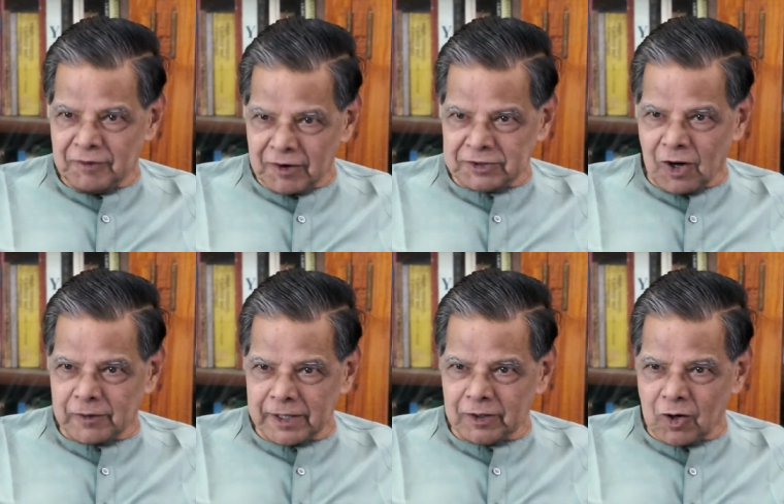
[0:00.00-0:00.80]
for
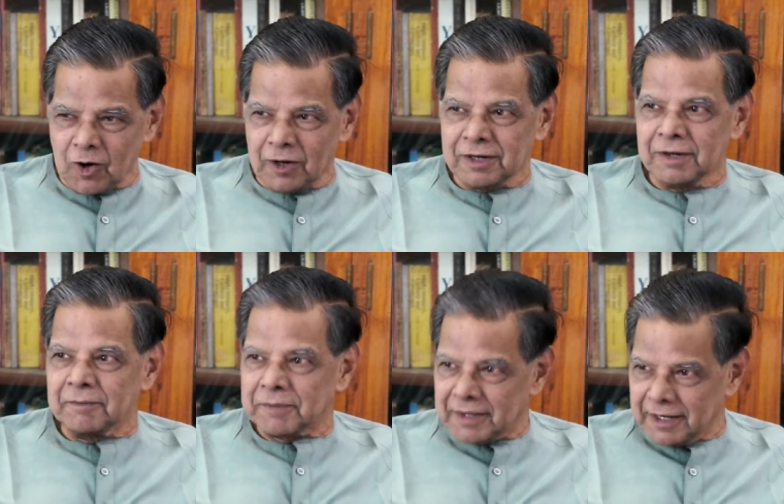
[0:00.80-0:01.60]
thought and God
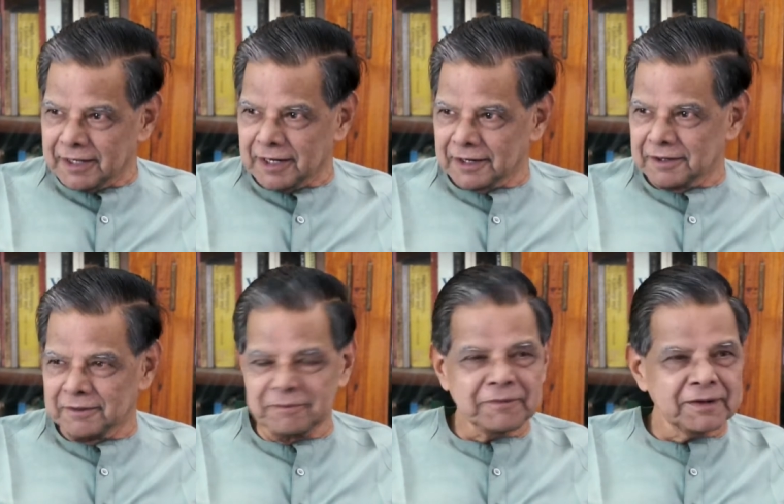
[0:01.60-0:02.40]
in her.
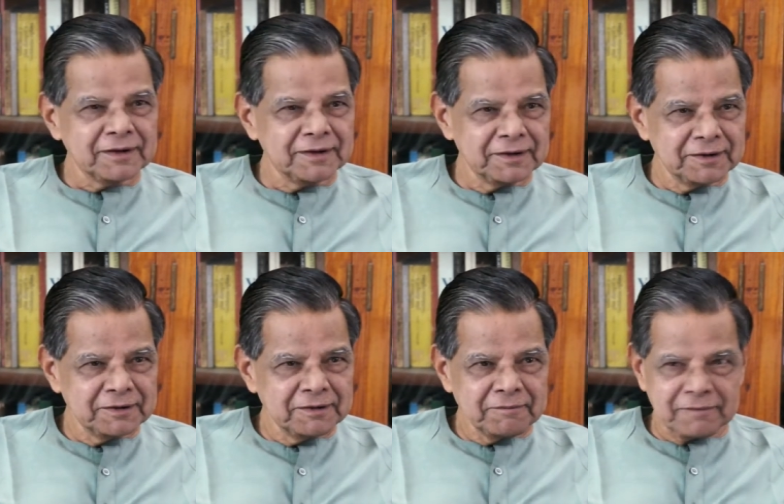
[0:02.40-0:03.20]

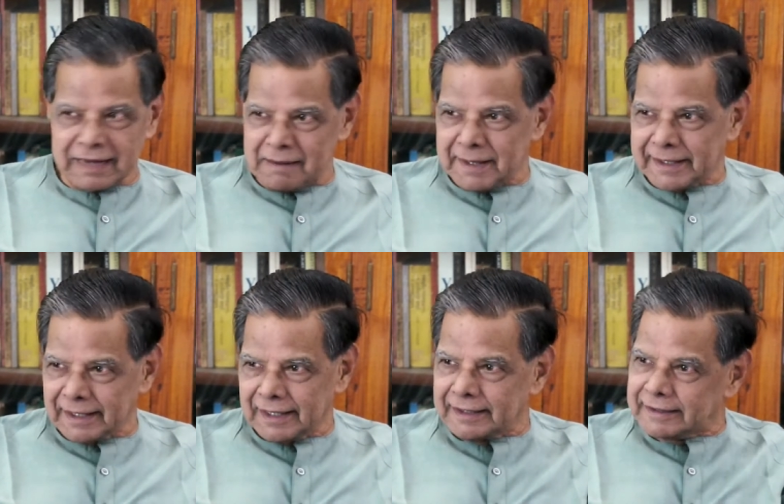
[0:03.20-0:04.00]

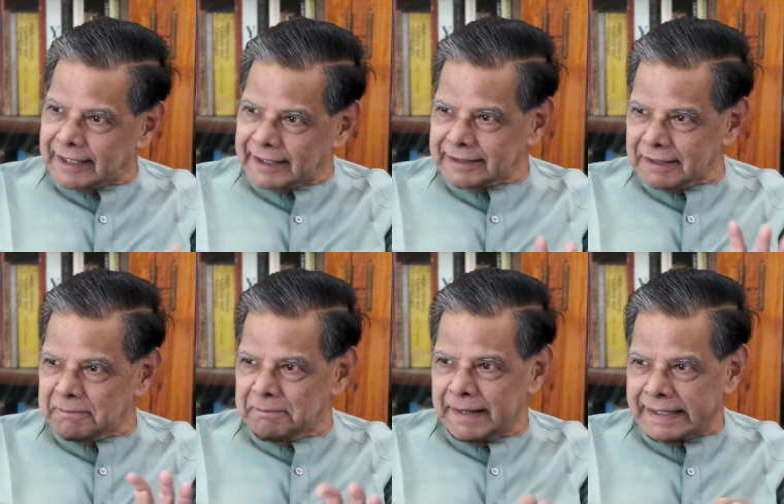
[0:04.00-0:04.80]
Grammatically, that is the
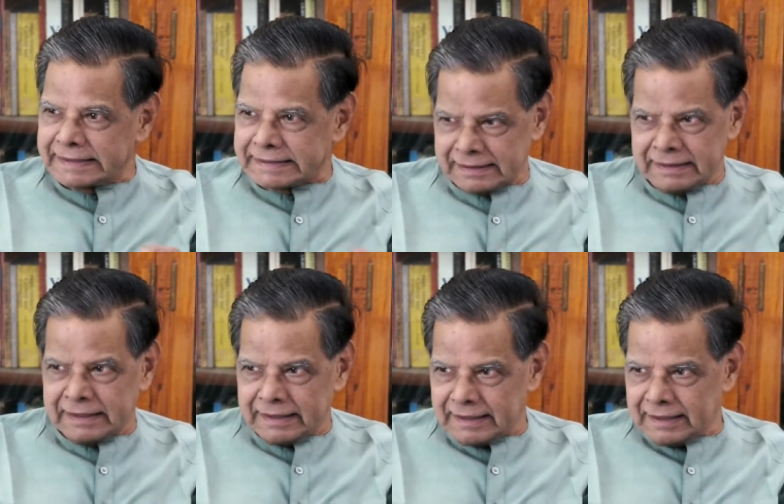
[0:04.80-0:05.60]
main
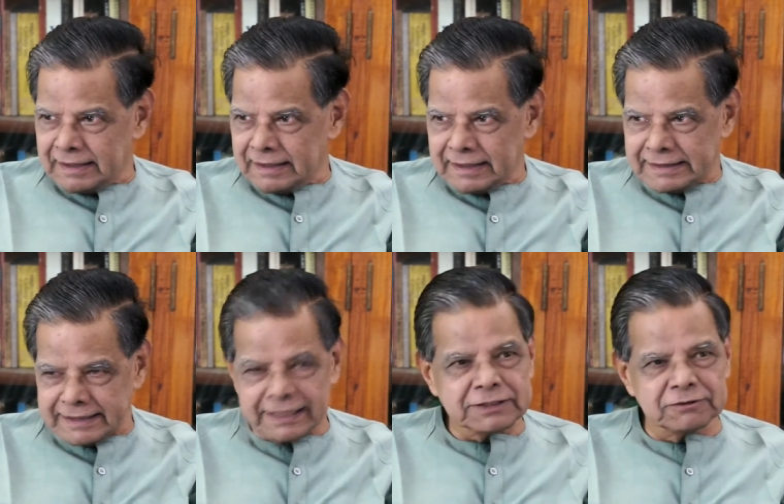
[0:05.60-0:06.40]
uh,
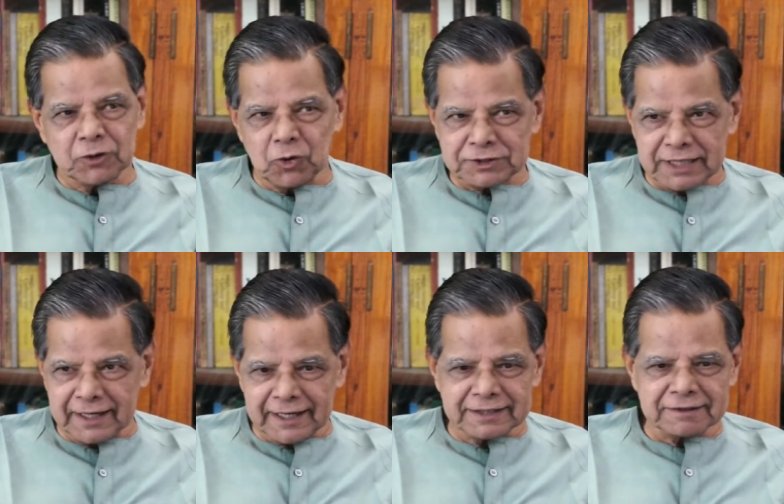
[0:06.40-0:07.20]
essence of the whole
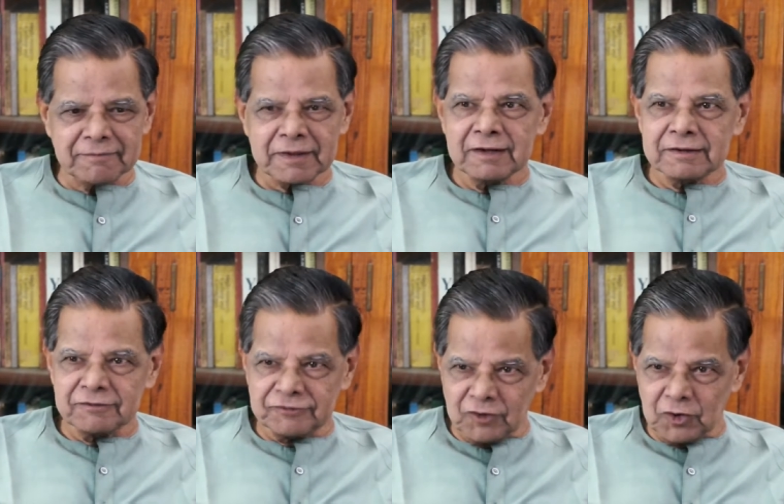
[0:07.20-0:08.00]
sentence.
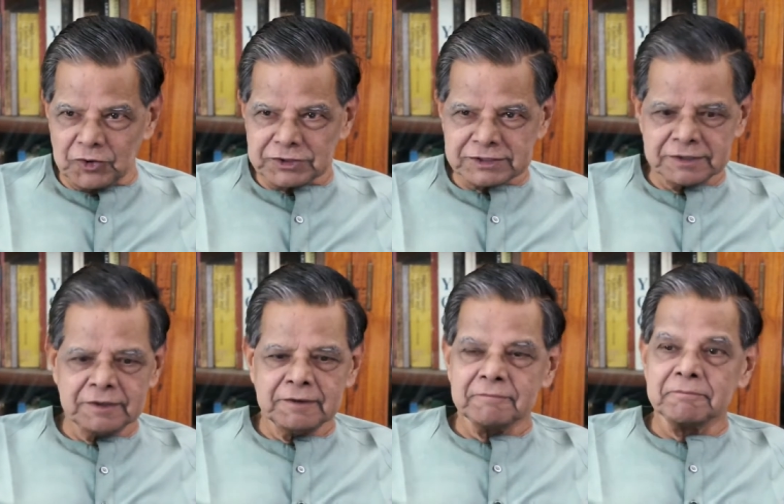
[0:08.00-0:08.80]
Force
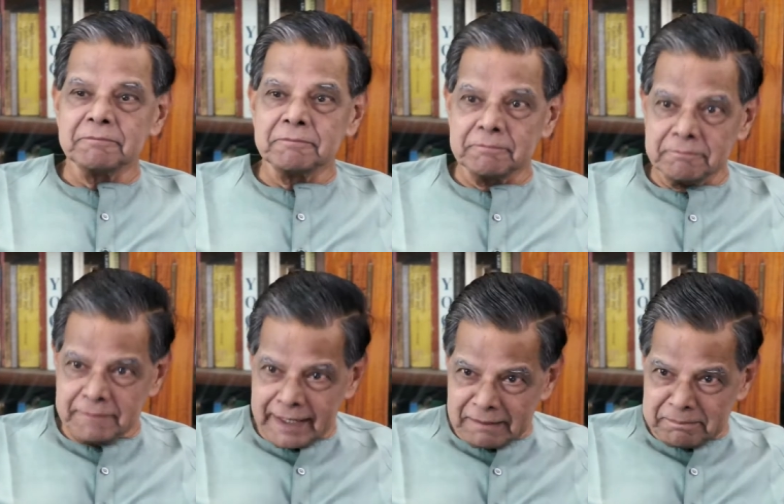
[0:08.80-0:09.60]

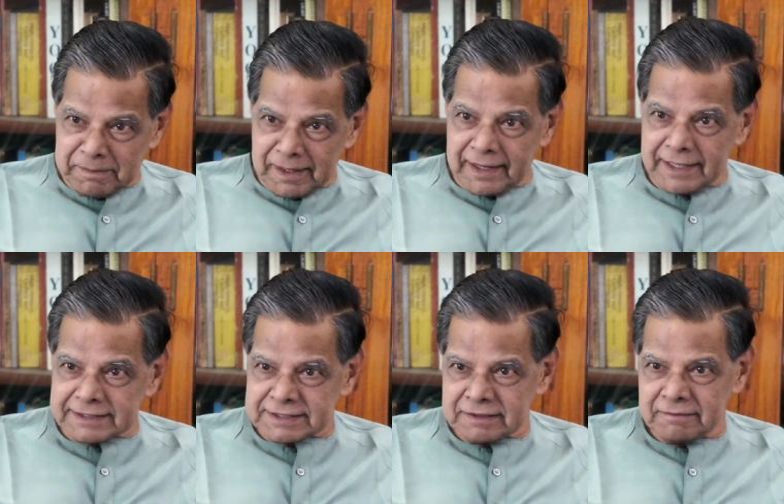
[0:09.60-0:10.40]
made a
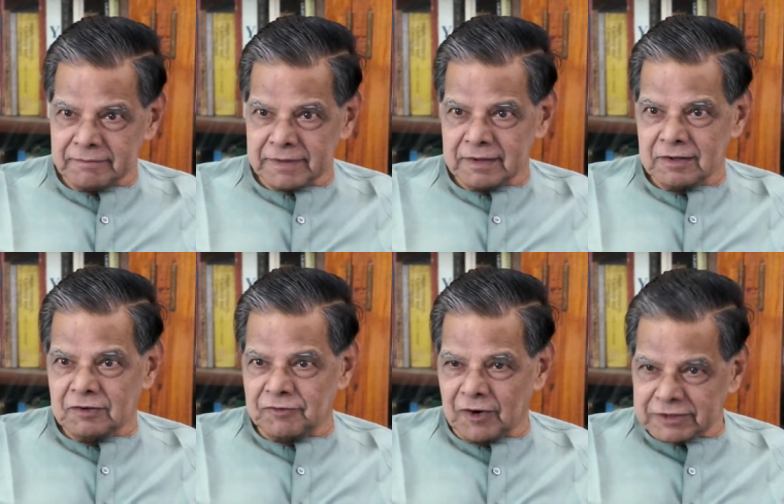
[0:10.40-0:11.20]
place
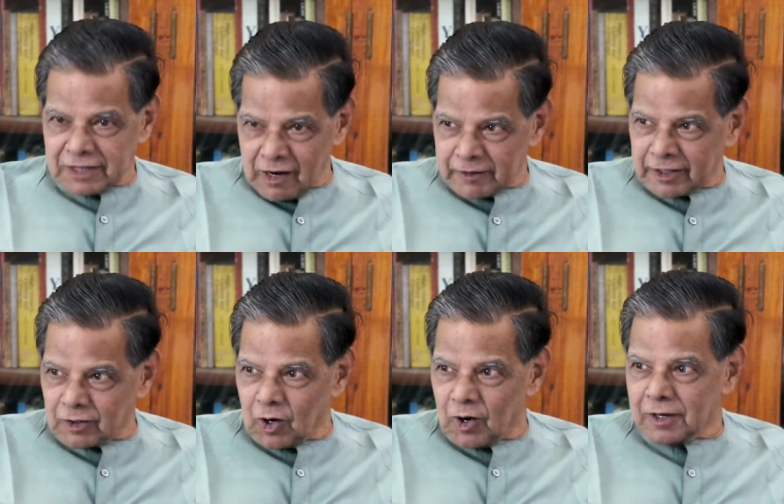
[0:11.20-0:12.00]
for thought
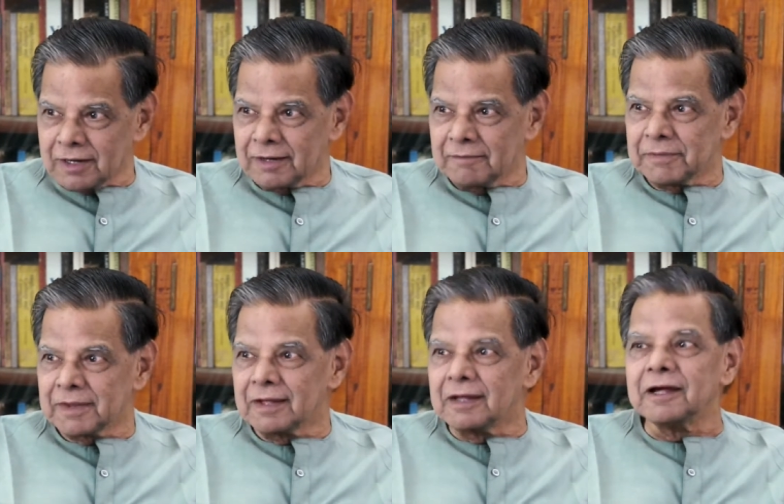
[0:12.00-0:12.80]
and God
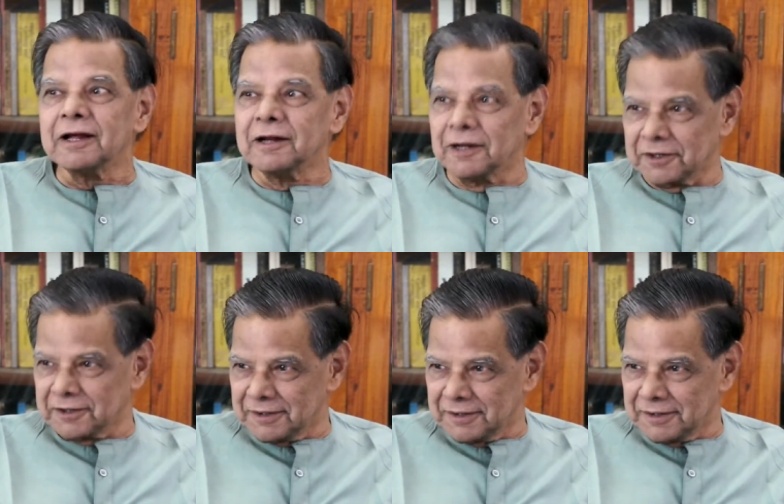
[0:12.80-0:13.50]
in her